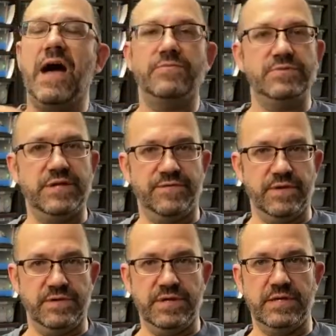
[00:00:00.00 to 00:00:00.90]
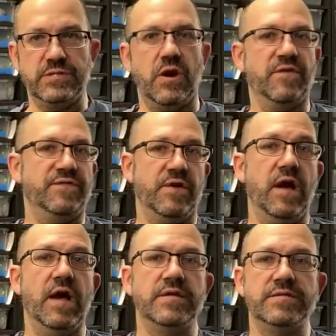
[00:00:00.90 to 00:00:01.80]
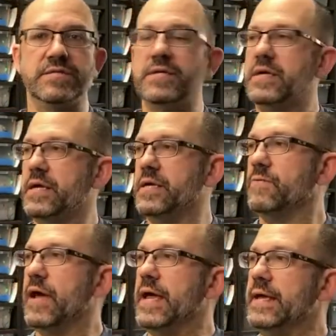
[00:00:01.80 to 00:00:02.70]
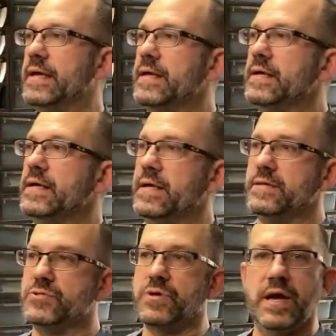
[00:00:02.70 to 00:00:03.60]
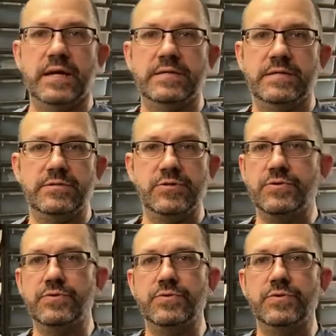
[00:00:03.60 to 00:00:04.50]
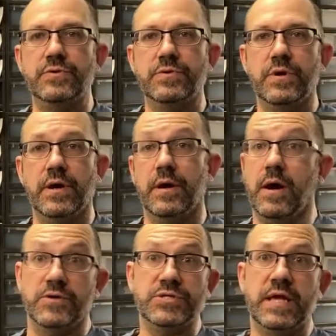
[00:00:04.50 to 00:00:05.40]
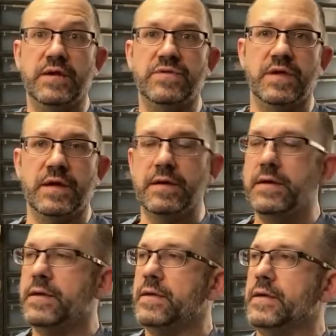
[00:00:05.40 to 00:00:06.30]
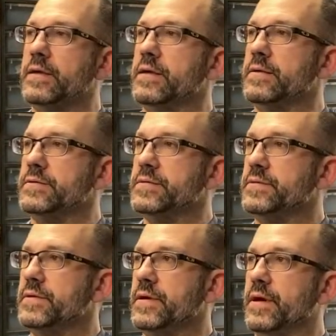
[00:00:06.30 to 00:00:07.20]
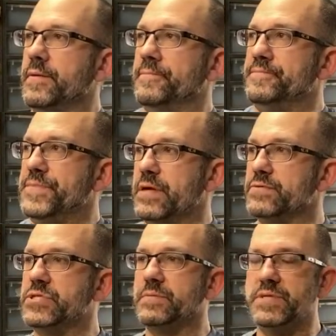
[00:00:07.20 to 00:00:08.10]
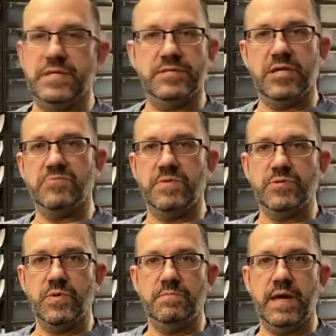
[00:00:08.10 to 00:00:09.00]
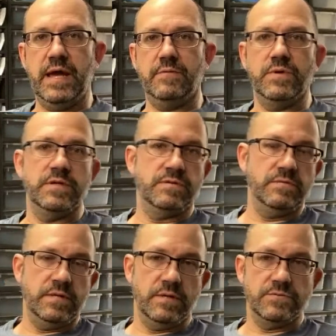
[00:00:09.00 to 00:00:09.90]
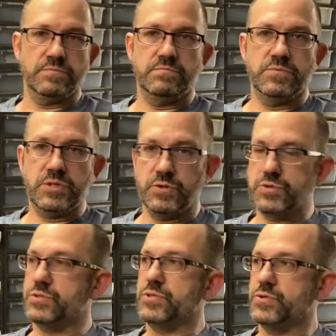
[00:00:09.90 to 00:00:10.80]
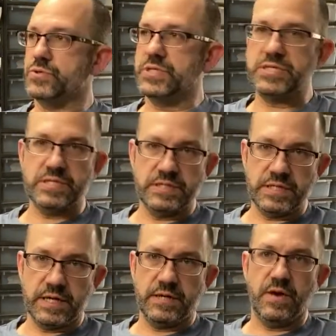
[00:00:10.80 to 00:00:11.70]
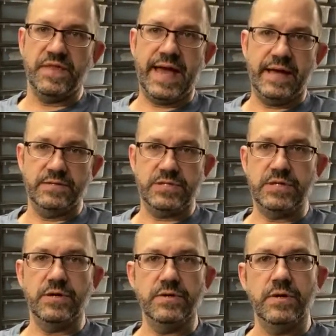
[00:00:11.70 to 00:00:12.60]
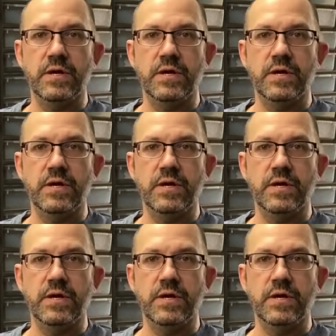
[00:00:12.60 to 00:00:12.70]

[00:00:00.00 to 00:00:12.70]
different things are for us anyway in trying to do our snake thing, and some of the adjustments we made with social distancing and all that, and still